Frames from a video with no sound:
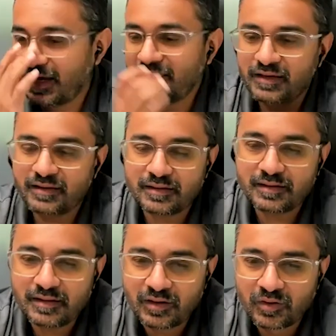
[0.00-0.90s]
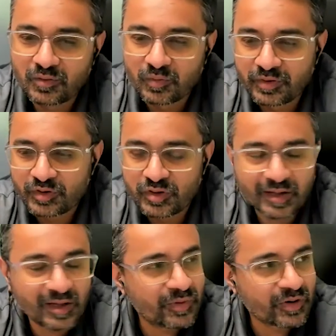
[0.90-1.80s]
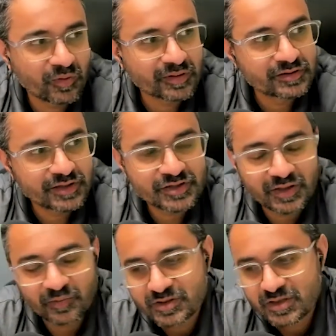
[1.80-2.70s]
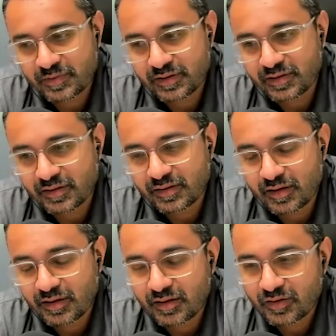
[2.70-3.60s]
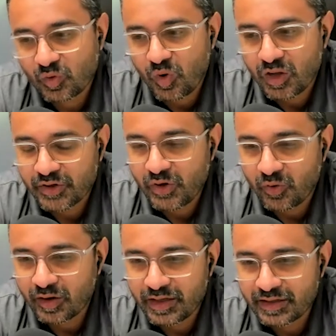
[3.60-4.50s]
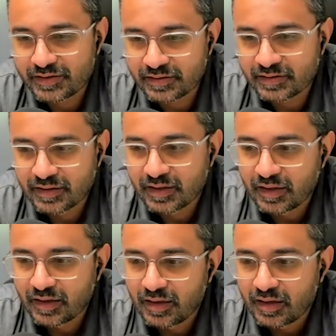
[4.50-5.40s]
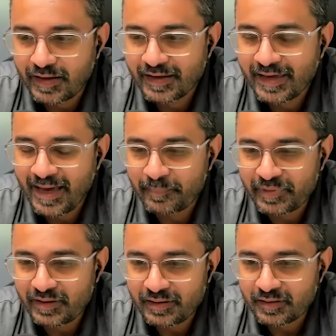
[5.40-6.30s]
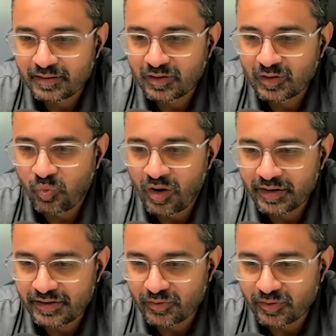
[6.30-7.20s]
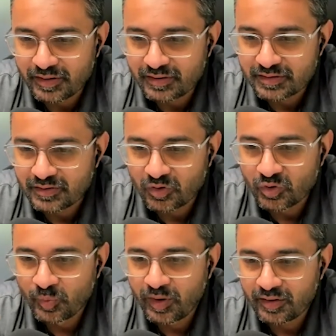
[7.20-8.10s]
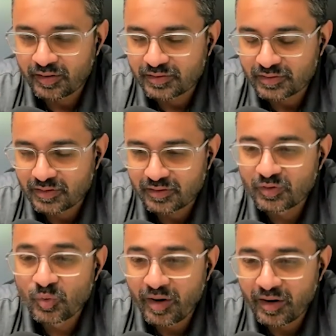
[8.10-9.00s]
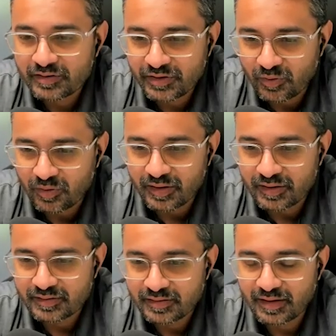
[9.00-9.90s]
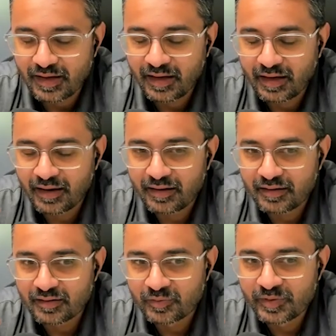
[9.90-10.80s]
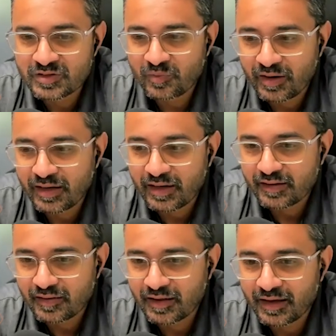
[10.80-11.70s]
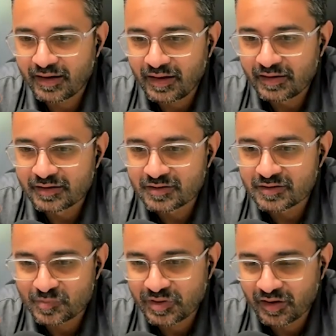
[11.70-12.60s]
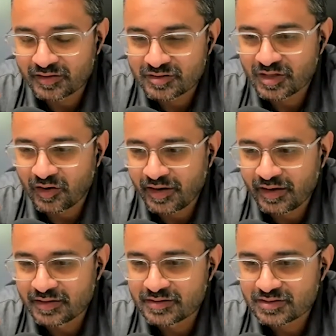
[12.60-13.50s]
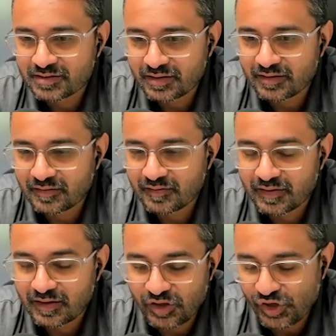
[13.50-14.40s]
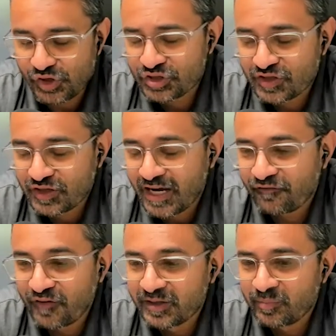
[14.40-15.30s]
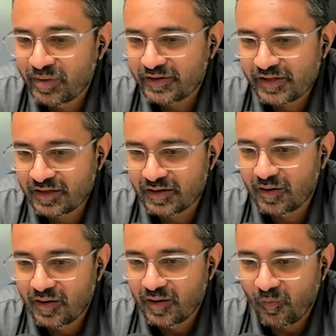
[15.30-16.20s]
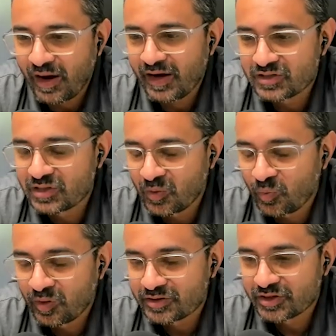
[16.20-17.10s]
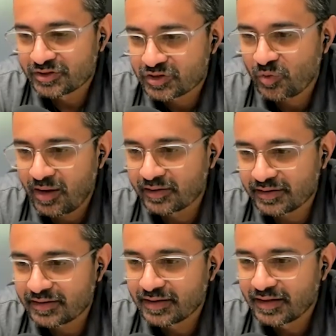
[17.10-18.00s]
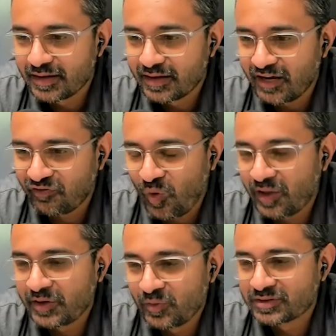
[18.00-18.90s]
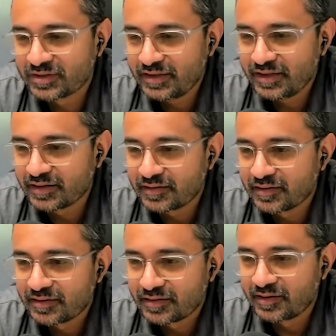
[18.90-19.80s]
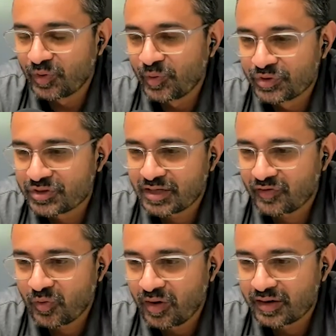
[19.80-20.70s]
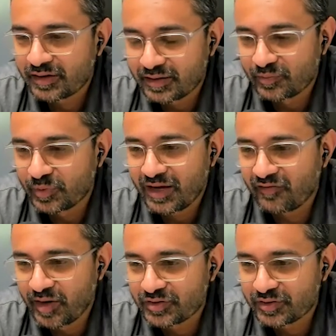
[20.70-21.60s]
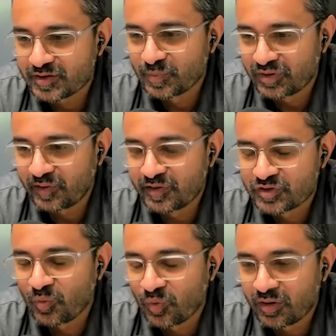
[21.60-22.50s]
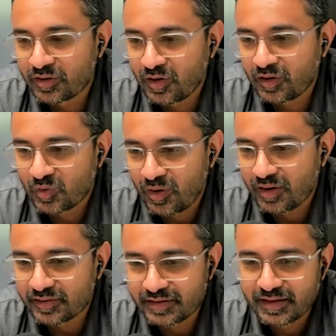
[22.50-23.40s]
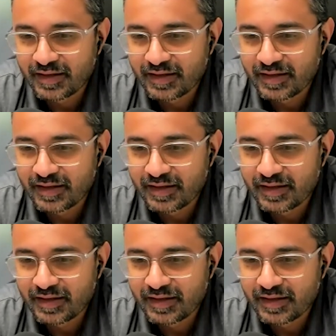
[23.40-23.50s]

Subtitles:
think, when you're talking about an organization that wants to be quality oriented, it can't be quantity oriented or numerically oriented. And the reason why that is because you just got to fundamentally think, why is there a word such as quality? If quality wasn't needed, then we would just have quantity and we'd have metrics, but there is a word called quality.